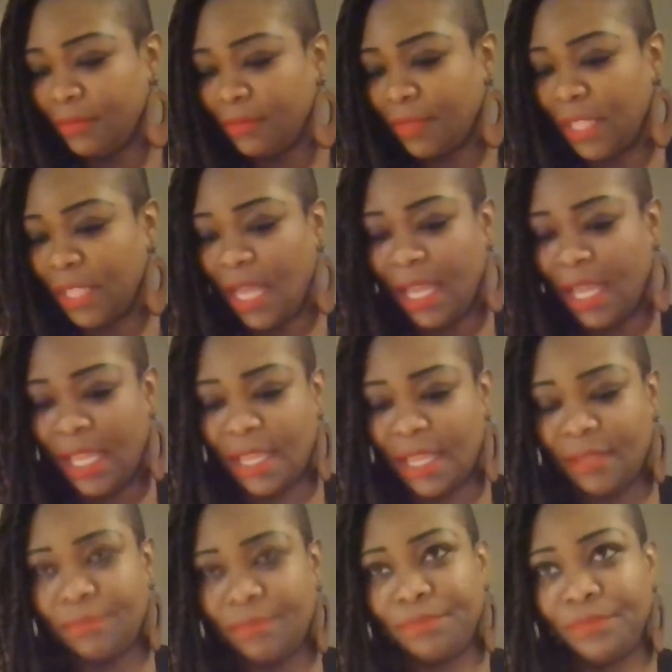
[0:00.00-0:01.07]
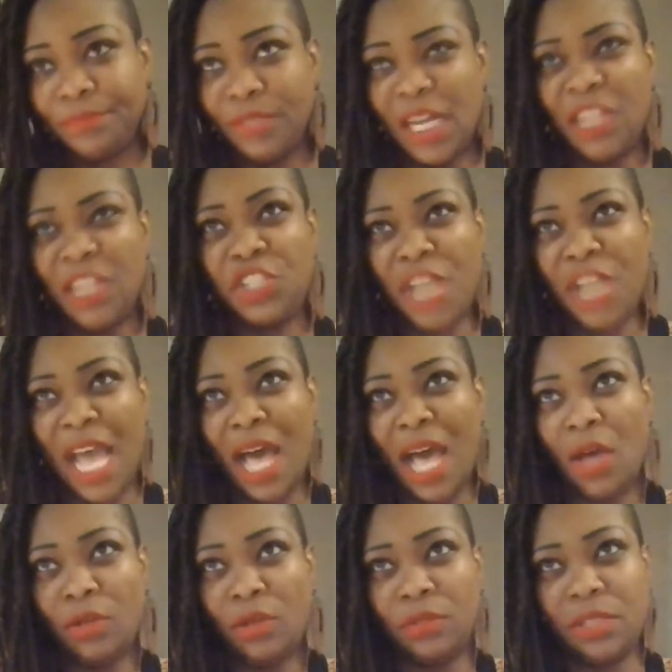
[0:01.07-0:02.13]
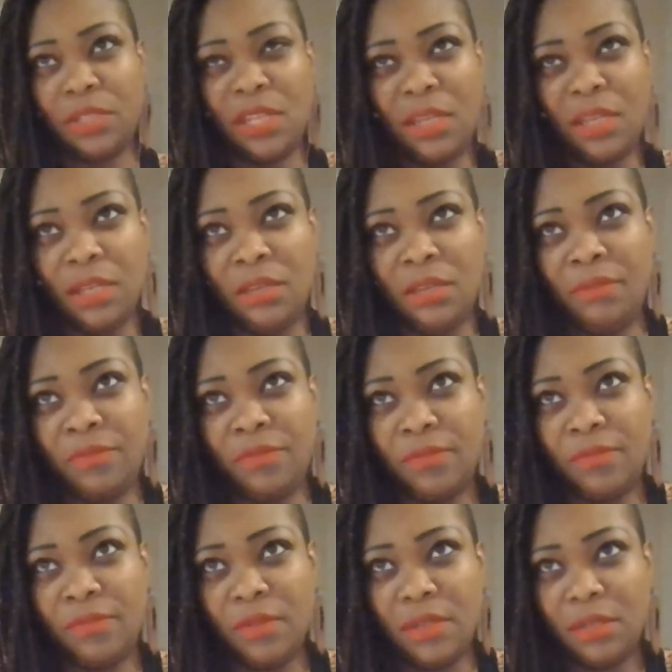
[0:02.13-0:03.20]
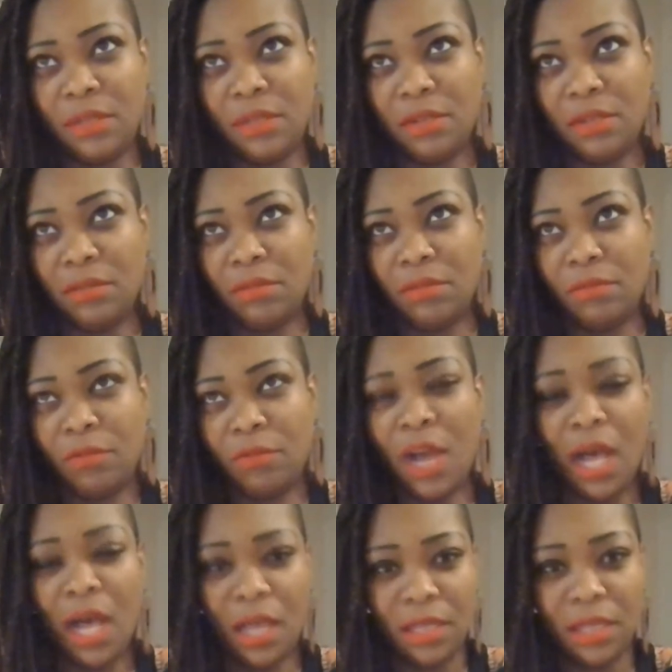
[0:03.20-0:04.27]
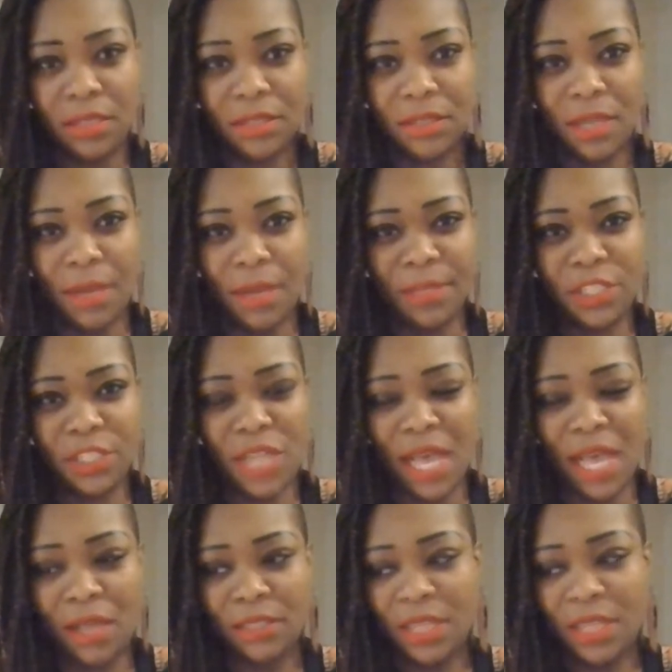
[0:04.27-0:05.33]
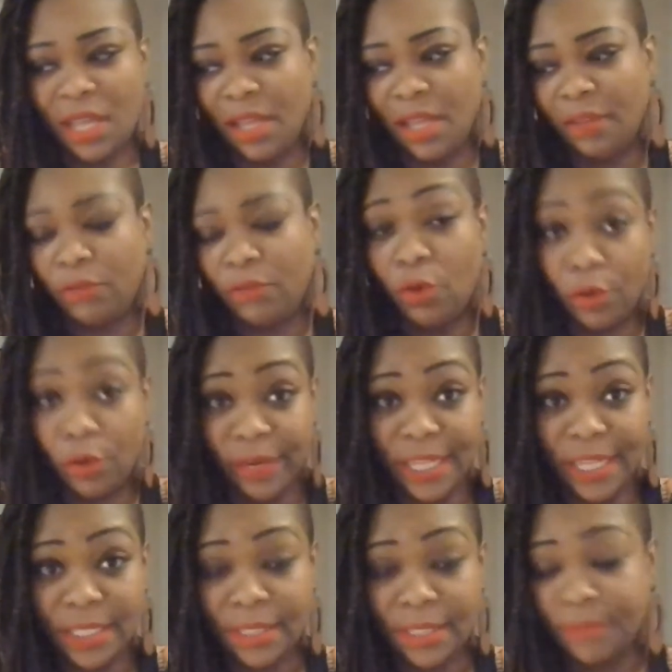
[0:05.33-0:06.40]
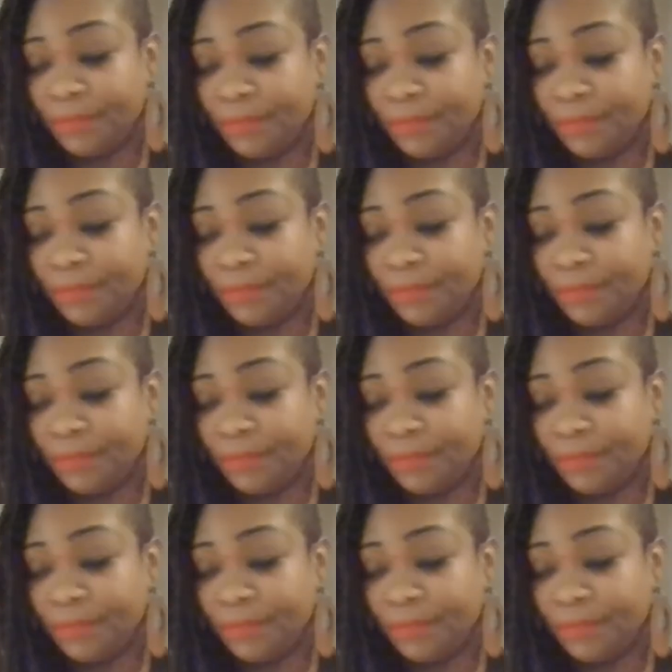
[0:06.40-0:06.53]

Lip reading: like a child of Ra. I'm a child of Horus.